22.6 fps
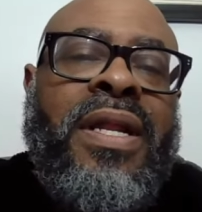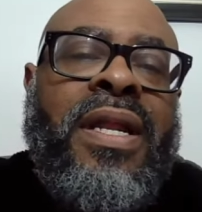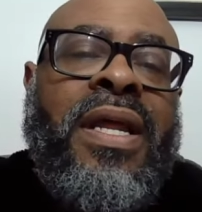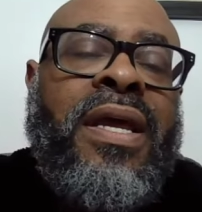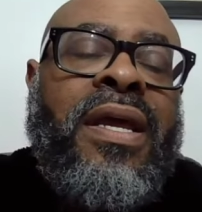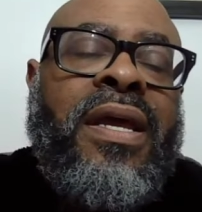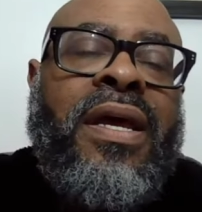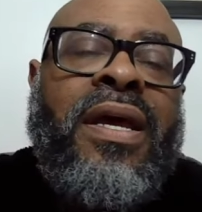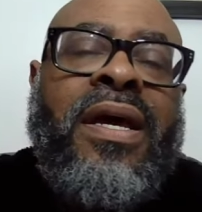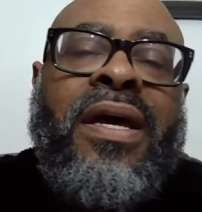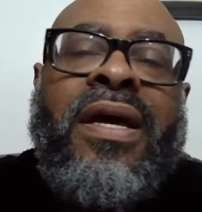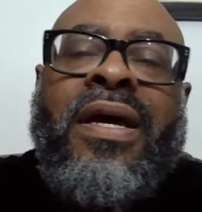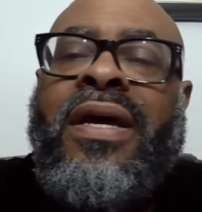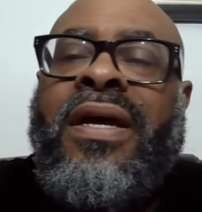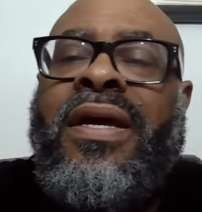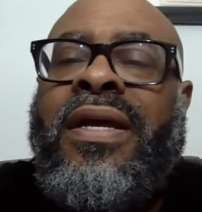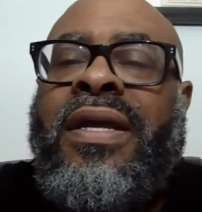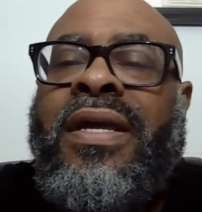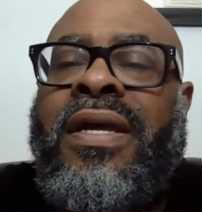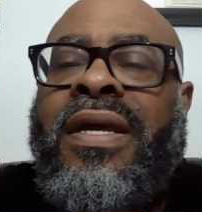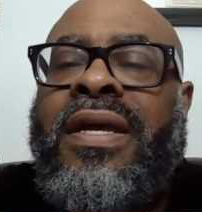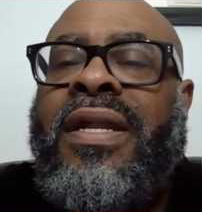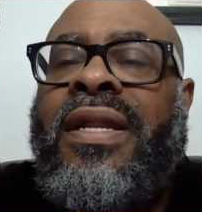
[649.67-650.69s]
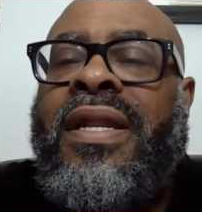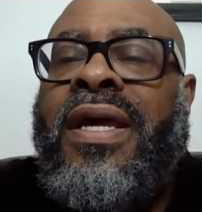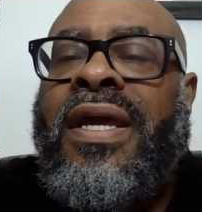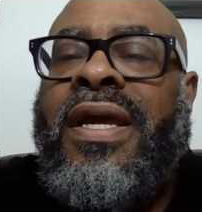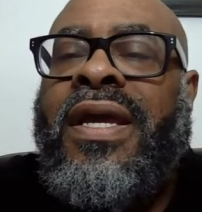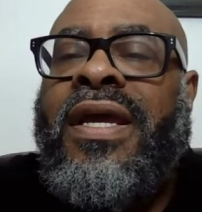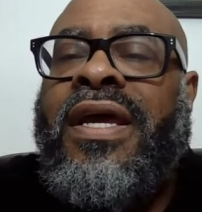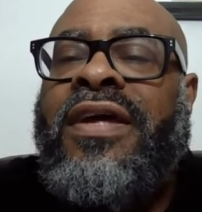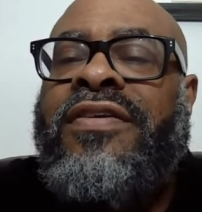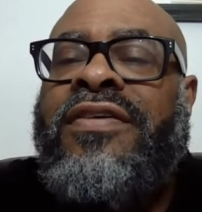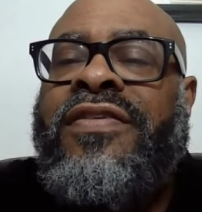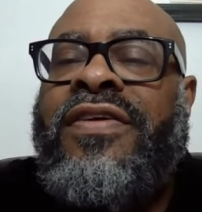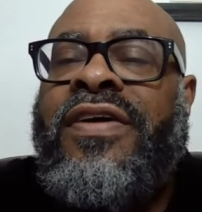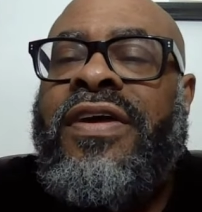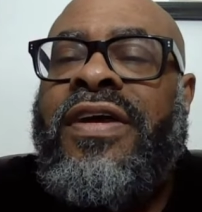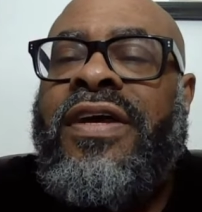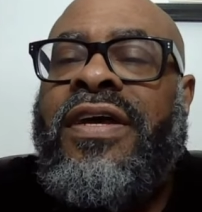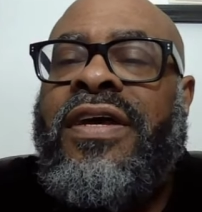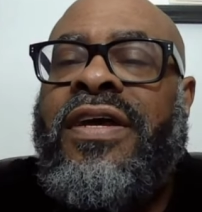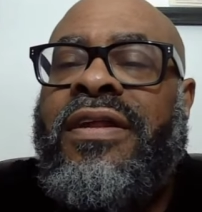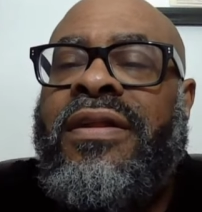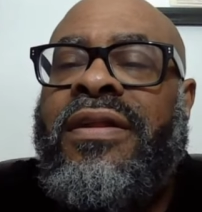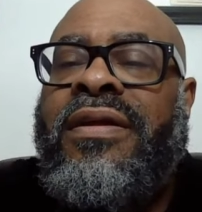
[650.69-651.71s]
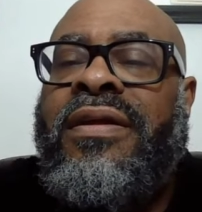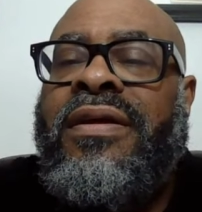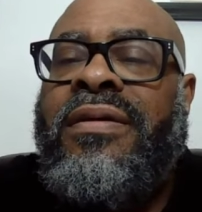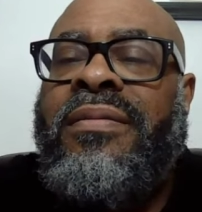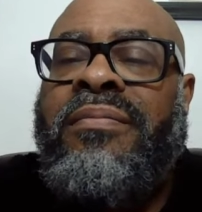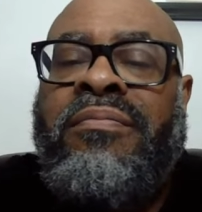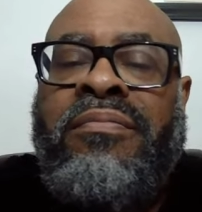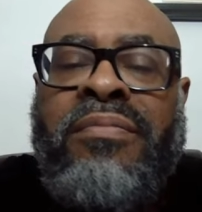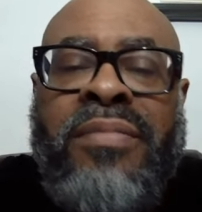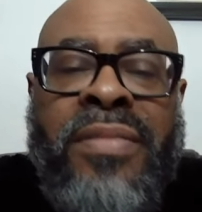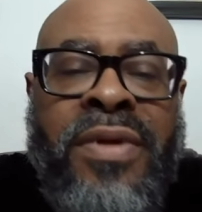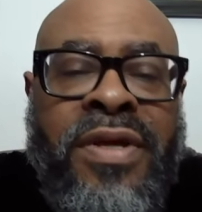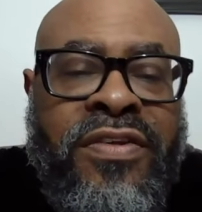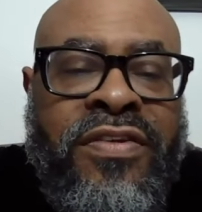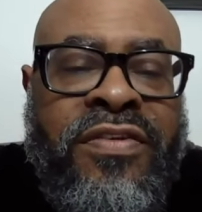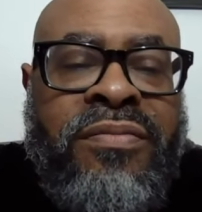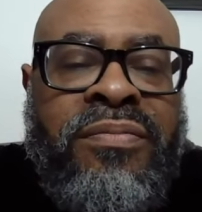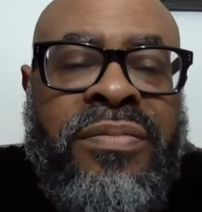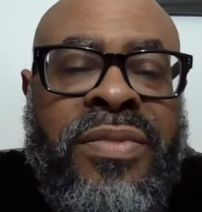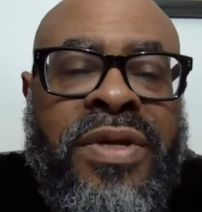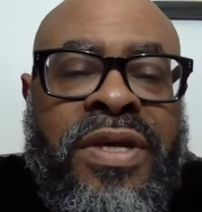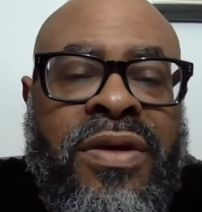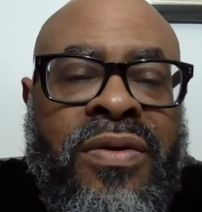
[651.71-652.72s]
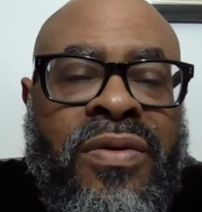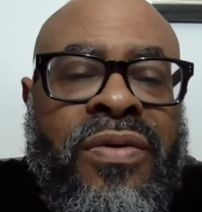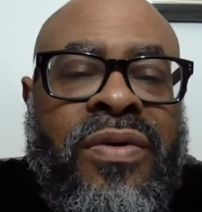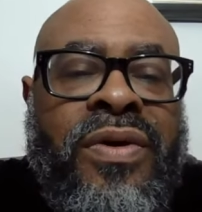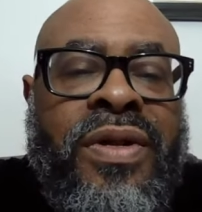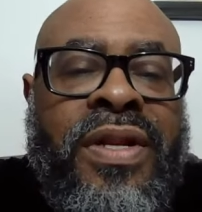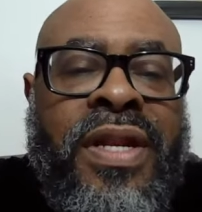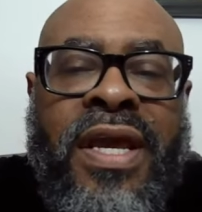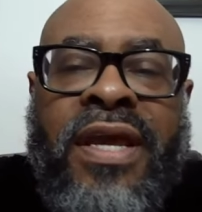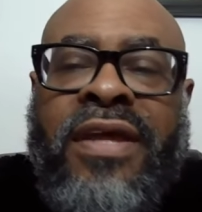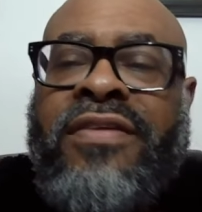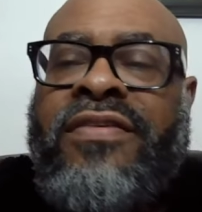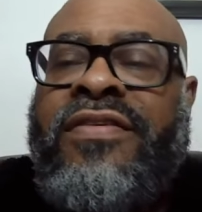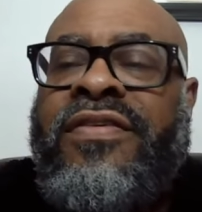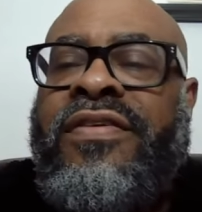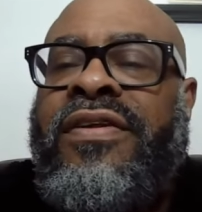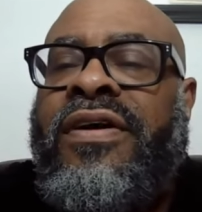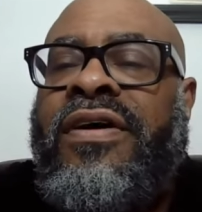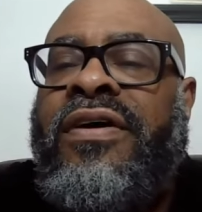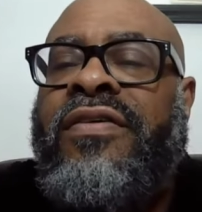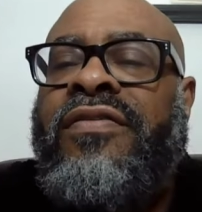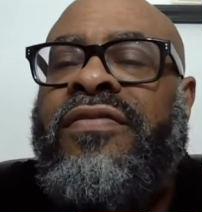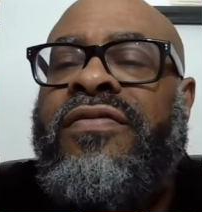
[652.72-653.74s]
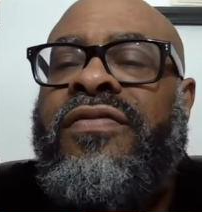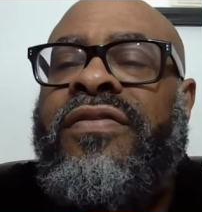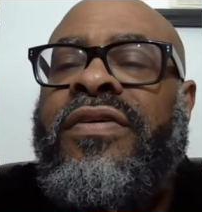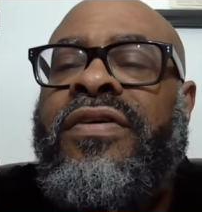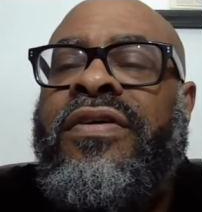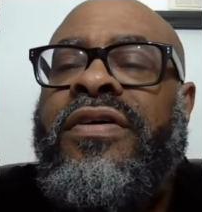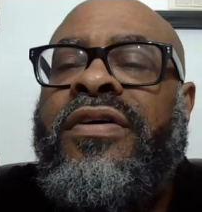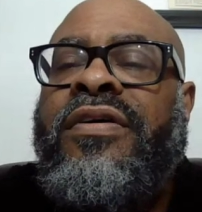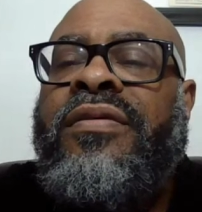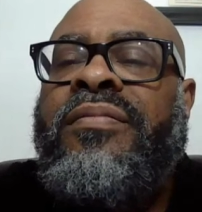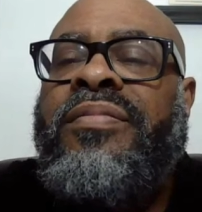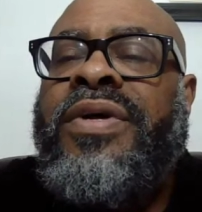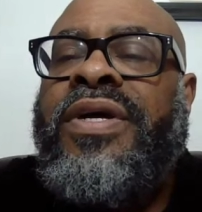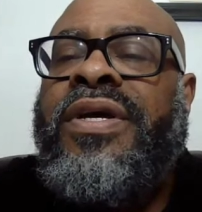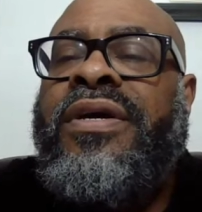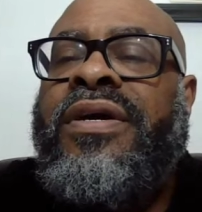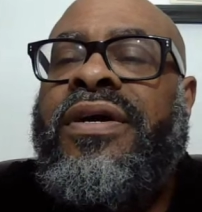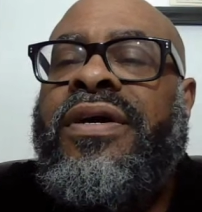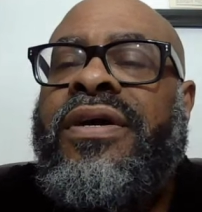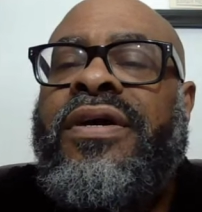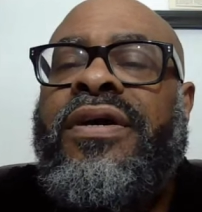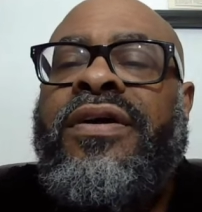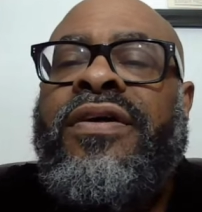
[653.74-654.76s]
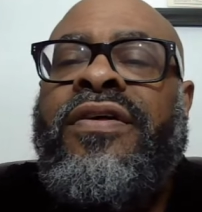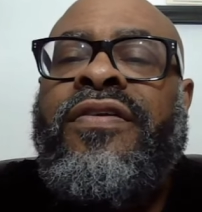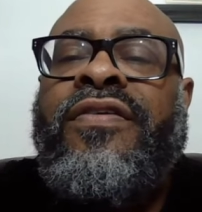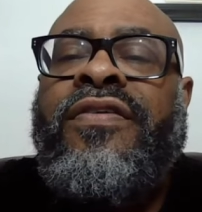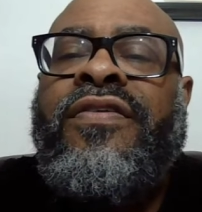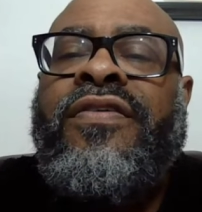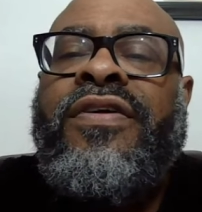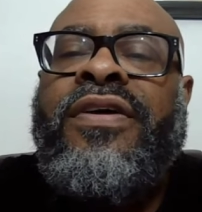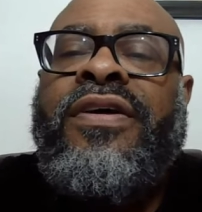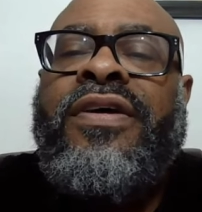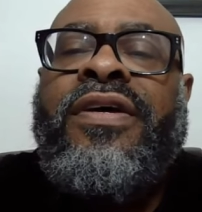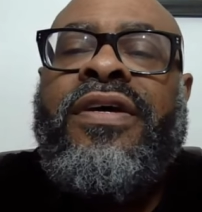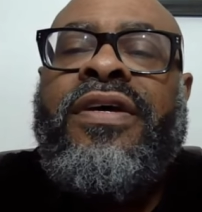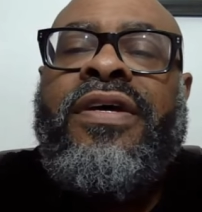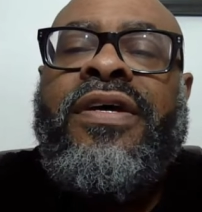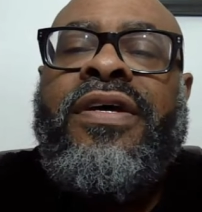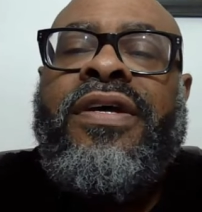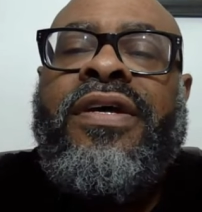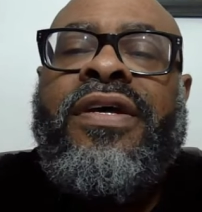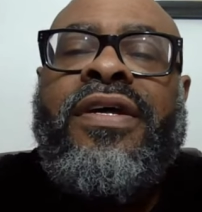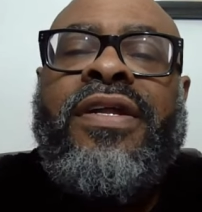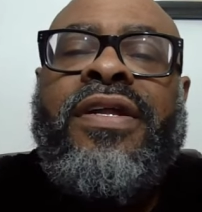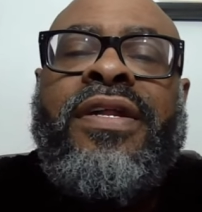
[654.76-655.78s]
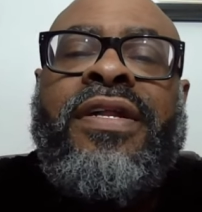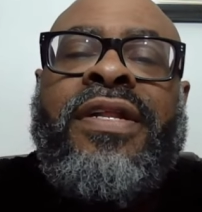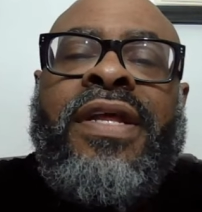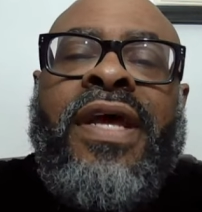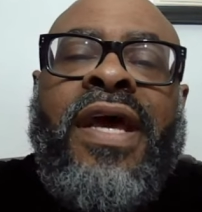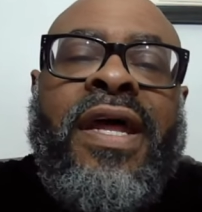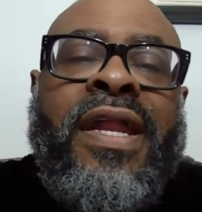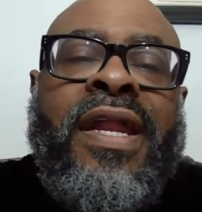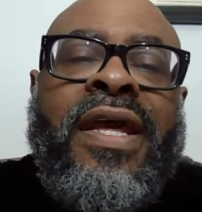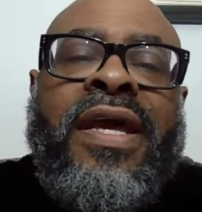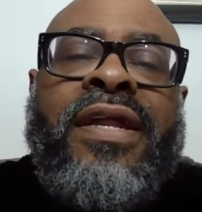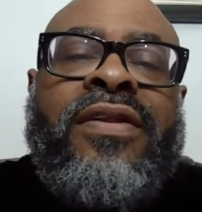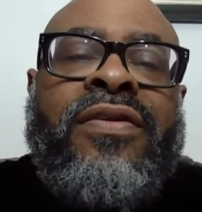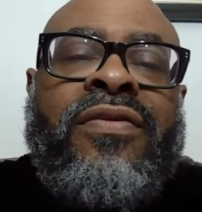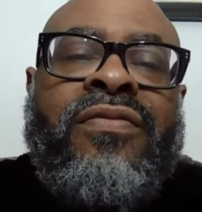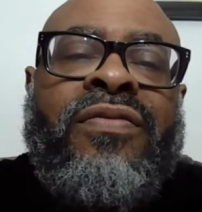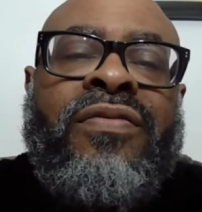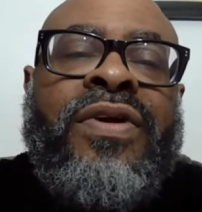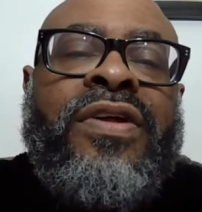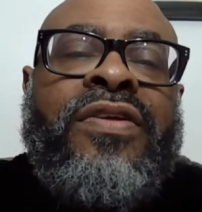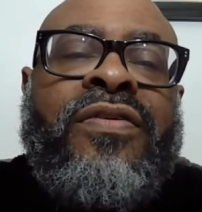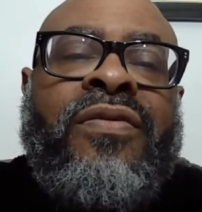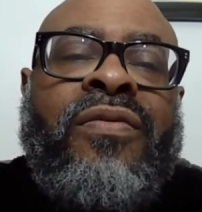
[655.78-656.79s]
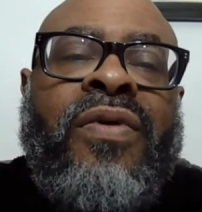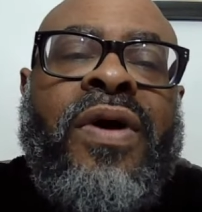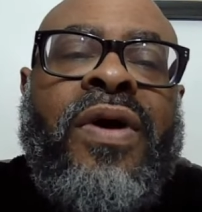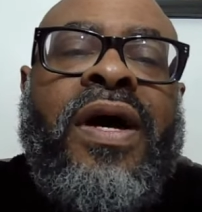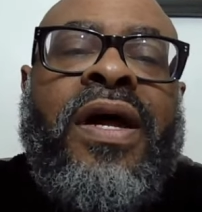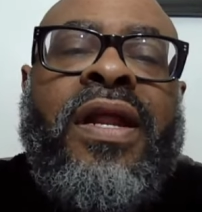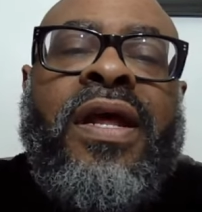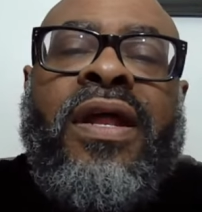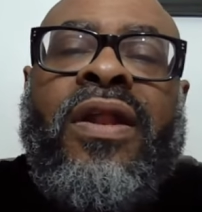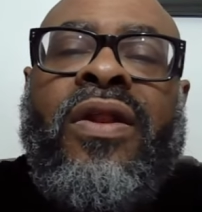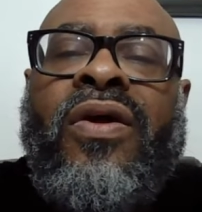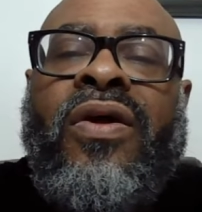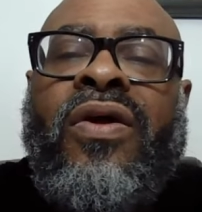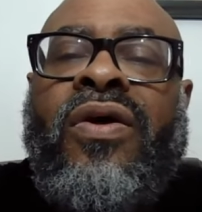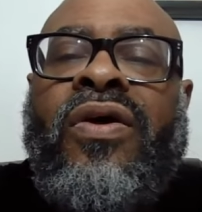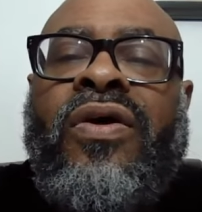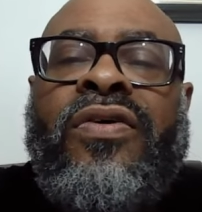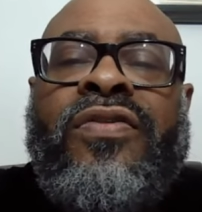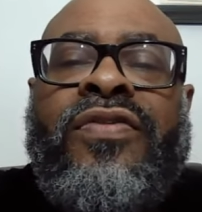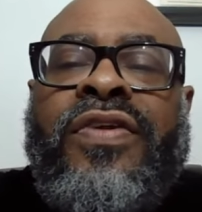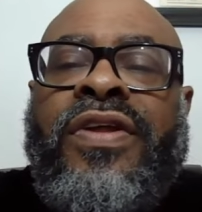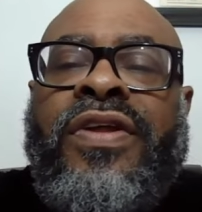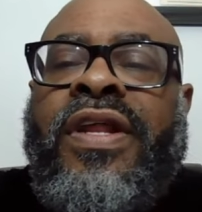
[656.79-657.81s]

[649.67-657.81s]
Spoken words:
Like, again, like I said, miss me on that stuff, because that ain't the reason why they lost.